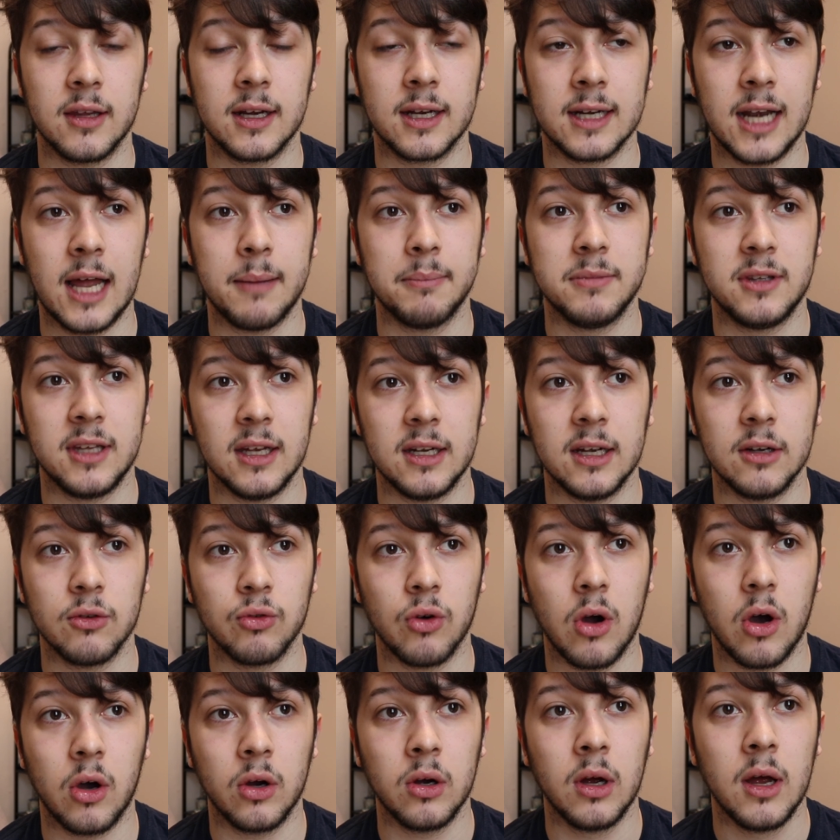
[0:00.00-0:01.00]
the club did it
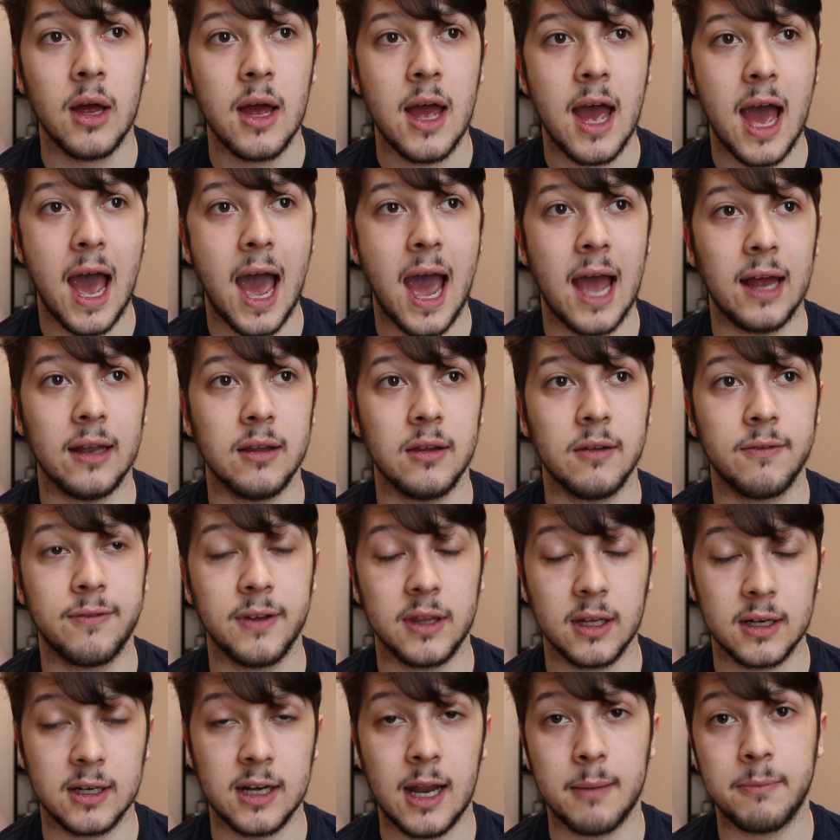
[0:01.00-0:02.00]
wrong, and for
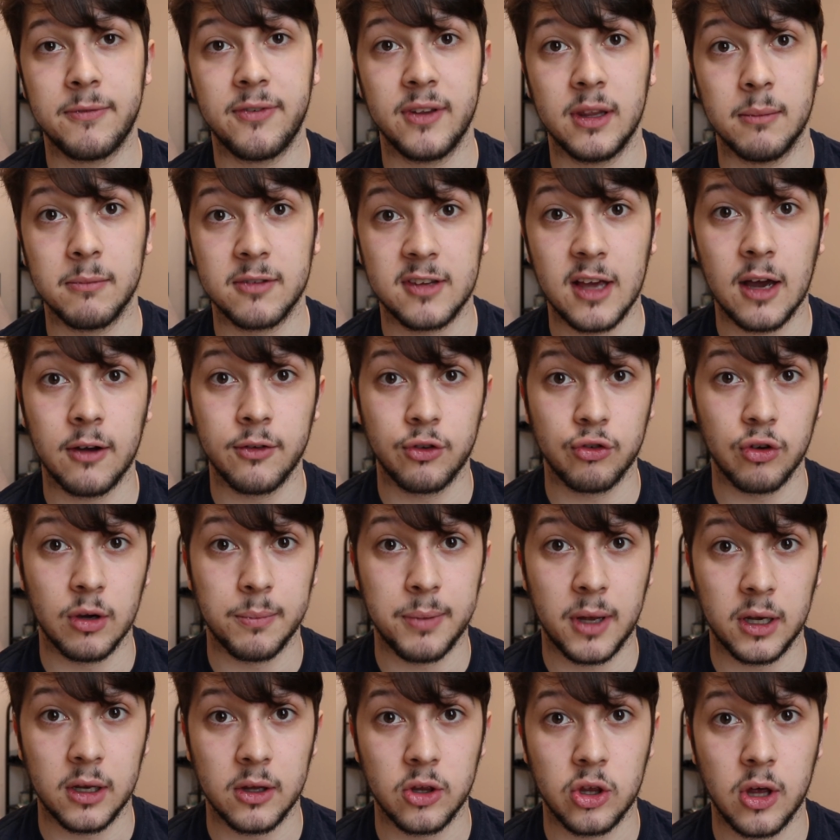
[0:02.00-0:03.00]
the club for themselves to
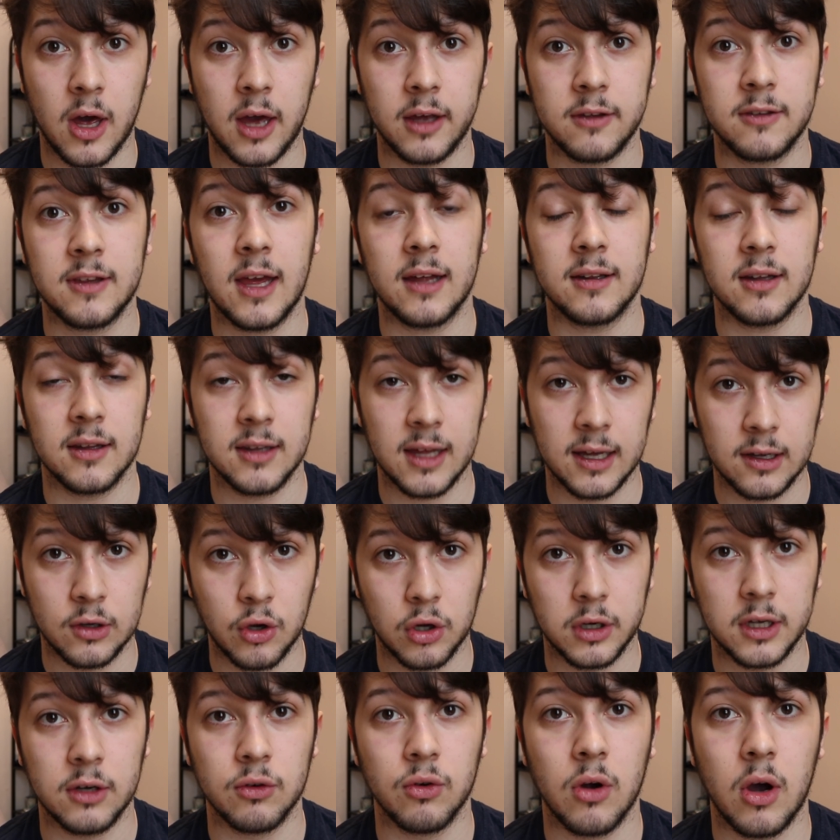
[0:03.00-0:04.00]
apologise, saying that they
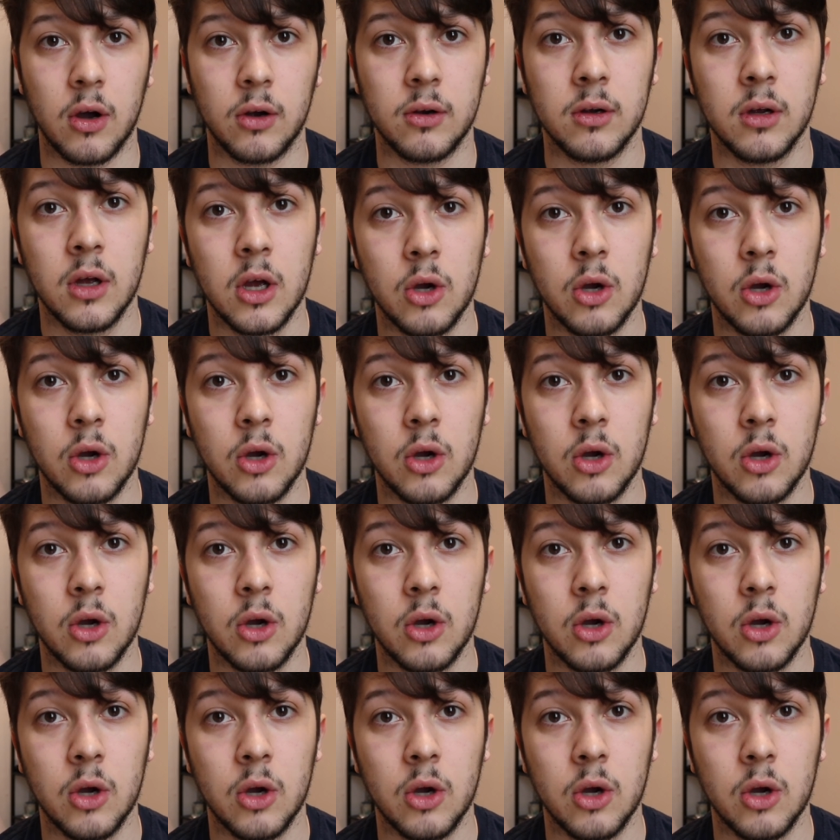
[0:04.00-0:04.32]
got it wrong.